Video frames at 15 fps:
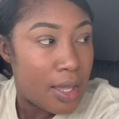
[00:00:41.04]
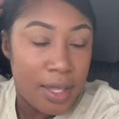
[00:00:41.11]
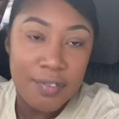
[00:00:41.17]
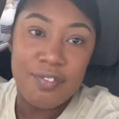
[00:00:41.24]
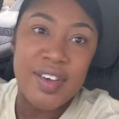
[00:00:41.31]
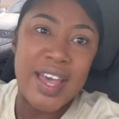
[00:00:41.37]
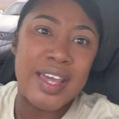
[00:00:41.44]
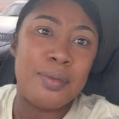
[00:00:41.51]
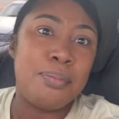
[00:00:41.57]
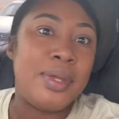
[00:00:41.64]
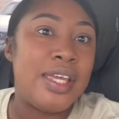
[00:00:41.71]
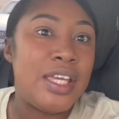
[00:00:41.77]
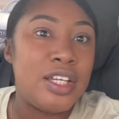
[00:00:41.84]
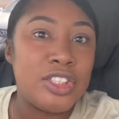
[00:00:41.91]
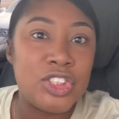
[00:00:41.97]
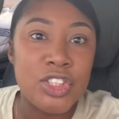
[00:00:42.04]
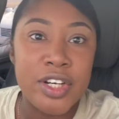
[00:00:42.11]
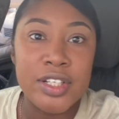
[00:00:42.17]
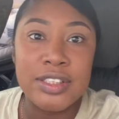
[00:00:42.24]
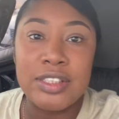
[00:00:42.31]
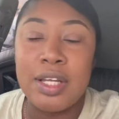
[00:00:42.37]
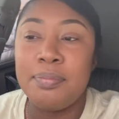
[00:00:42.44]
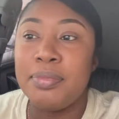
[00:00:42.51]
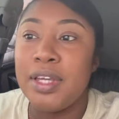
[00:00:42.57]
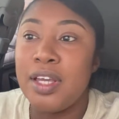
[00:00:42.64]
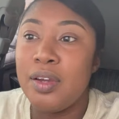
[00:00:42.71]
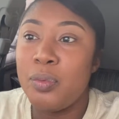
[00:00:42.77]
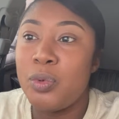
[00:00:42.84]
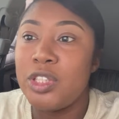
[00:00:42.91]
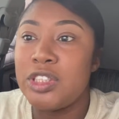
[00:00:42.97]
Find me a shirt or
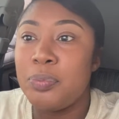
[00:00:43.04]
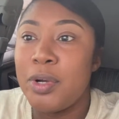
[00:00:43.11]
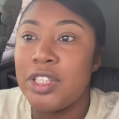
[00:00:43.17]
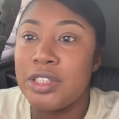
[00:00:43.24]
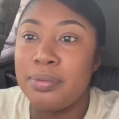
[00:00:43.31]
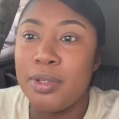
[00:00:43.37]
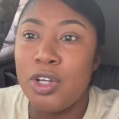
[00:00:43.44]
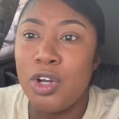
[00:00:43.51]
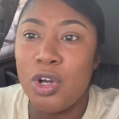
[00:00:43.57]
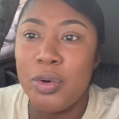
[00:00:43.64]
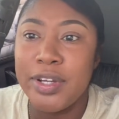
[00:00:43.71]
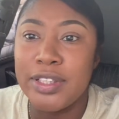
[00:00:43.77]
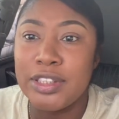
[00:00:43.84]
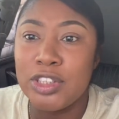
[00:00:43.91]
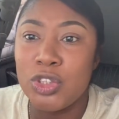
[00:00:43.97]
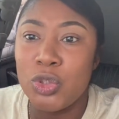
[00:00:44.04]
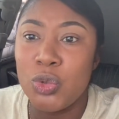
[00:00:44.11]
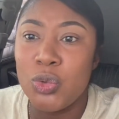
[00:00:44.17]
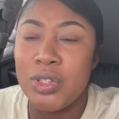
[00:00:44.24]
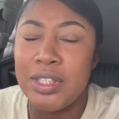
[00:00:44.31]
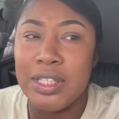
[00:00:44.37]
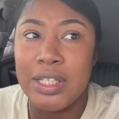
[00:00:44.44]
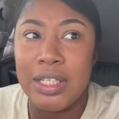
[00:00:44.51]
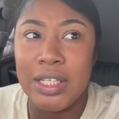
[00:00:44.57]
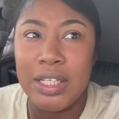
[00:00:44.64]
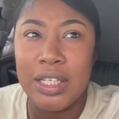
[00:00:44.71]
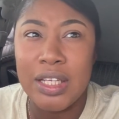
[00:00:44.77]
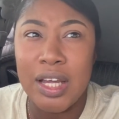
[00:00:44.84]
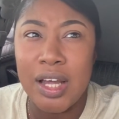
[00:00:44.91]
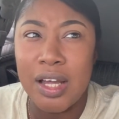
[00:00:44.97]
something. We're supposed to be going to
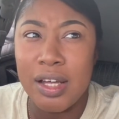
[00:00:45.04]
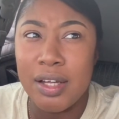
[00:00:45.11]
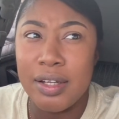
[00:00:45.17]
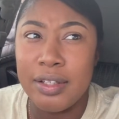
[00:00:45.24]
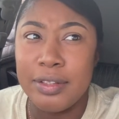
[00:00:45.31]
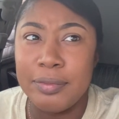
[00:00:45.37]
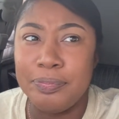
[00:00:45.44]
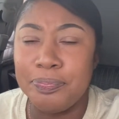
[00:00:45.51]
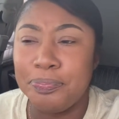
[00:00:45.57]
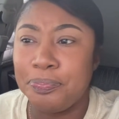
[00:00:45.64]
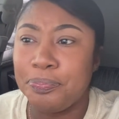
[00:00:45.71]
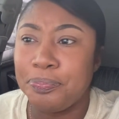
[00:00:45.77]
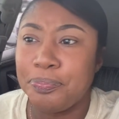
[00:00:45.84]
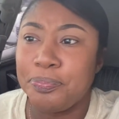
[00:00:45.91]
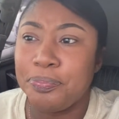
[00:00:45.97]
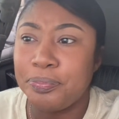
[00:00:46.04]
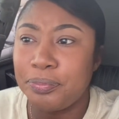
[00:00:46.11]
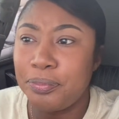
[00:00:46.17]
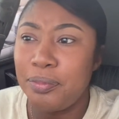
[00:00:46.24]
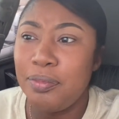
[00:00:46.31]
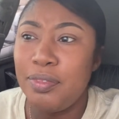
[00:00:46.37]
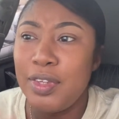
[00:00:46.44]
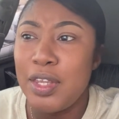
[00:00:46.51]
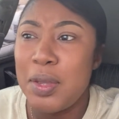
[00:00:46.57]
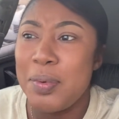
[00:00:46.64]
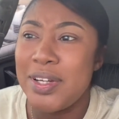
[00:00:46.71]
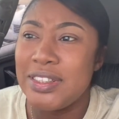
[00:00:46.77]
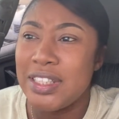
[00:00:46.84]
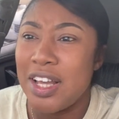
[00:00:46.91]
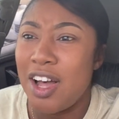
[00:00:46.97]
the, um, what
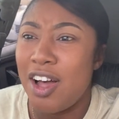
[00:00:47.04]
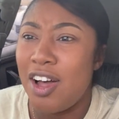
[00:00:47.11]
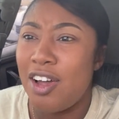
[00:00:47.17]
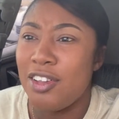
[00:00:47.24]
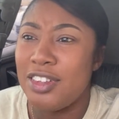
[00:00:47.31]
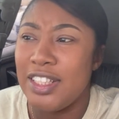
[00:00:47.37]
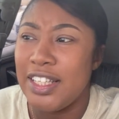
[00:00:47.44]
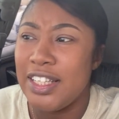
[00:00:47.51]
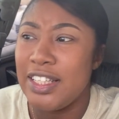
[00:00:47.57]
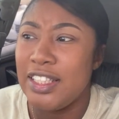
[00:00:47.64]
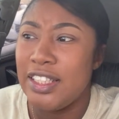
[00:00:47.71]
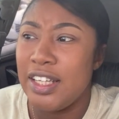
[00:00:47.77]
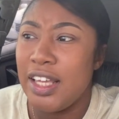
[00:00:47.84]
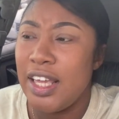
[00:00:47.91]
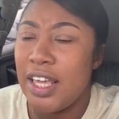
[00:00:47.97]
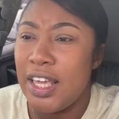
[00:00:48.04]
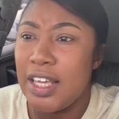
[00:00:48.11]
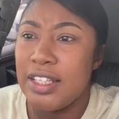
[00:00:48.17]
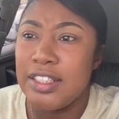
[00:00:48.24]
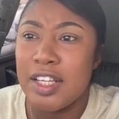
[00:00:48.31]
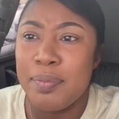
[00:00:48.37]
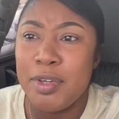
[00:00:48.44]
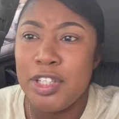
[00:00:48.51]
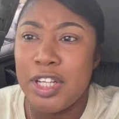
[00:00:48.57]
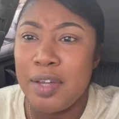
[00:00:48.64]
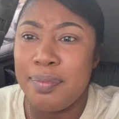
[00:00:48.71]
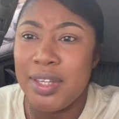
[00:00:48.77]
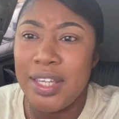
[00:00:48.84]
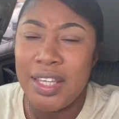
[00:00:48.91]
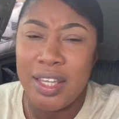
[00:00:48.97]
is it called? The
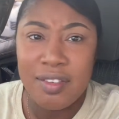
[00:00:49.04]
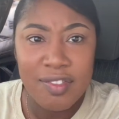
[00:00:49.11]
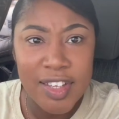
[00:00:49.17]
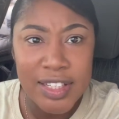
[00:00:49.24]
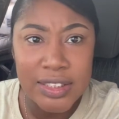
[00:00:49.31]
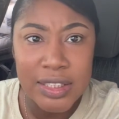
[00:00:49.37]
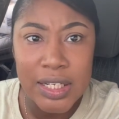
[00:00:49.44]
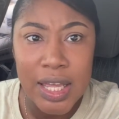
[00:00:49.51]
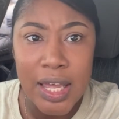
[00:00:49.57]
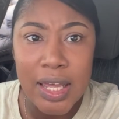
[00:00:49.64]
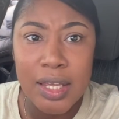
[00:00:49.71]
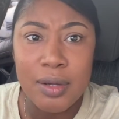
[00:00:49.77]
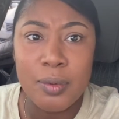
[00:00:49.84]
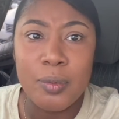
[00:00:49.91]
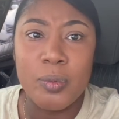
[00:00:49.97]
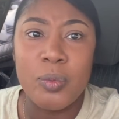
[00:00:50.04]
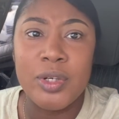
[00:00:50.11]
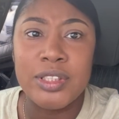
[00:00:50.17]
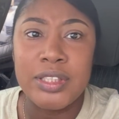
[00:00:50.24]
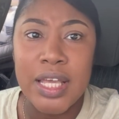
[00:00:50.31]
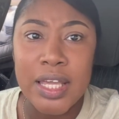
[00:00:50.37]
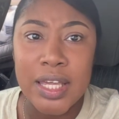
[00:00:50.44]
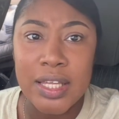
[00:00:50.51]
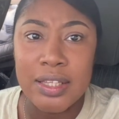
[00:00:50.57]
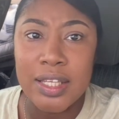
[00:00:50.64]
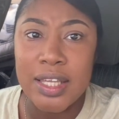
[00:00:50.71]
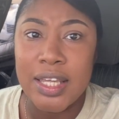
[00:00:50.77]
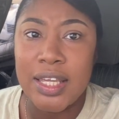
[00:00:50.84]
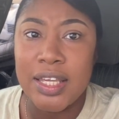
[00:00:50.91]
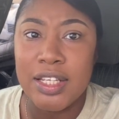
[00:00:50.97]
WWE event tonight. We're taking the
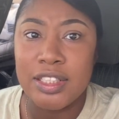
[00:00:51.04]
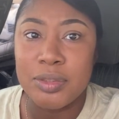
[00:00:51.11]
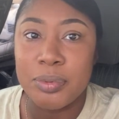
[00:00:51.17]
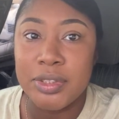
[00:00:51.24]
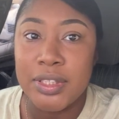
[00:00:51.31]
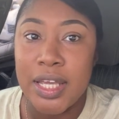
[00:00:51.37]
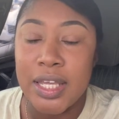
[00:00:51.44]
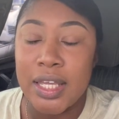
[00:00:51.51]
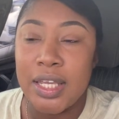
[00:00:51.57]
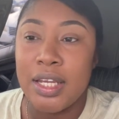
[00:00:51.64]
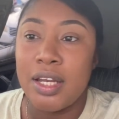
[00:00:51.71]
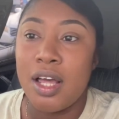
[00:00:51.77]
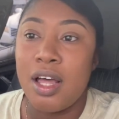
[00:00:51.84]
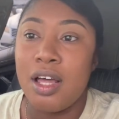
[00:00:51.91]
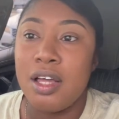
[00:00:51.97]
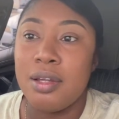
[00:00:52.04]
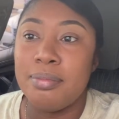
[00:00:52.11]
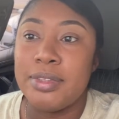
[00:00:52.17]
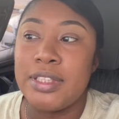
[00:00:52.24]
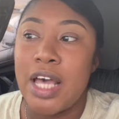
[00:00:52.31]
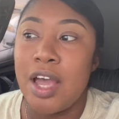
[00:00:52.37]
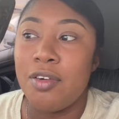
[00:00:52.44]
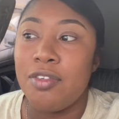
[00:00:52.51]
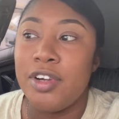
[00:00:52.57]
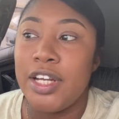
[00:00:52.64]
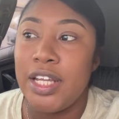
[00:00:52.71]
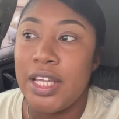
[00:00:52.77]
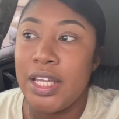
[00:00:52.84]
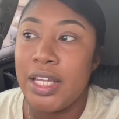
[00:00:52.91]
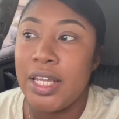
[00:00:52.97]
kids. We're taking um,
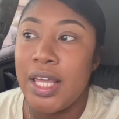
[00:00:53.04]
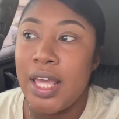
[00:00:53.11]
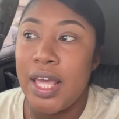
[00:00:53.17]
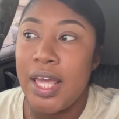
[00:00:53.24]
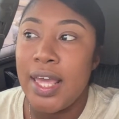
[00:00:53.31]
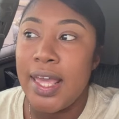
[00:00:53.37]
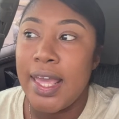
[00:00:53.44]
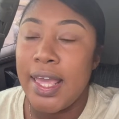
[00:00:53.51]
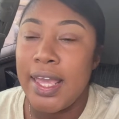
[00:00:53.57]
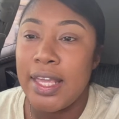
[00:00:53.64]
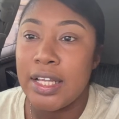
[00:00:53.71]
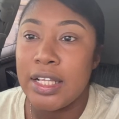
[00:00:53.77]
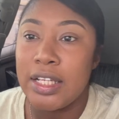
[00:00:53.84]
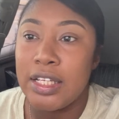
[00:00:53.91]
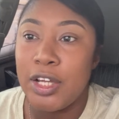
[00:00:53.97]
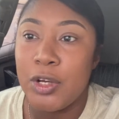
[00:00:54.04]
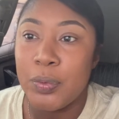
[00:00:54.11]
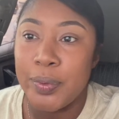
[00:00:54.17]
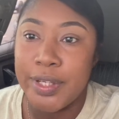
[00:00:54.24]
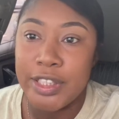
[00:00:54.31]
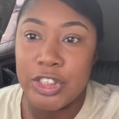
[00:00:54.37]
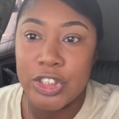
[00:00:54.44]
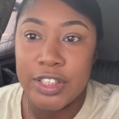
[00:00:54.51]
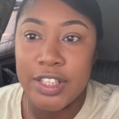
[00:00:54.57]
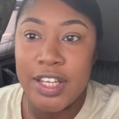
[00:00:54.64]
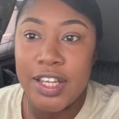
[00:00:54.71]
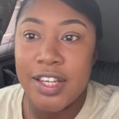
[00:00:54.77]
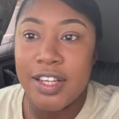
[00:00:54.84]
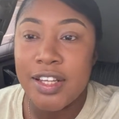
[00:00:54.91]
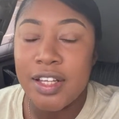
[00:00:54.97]
Tyree and Chloe.
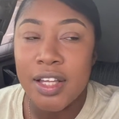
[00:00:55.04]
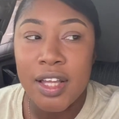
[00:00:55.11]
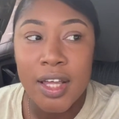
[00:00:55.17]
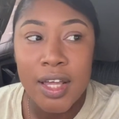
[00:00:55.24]
Jalea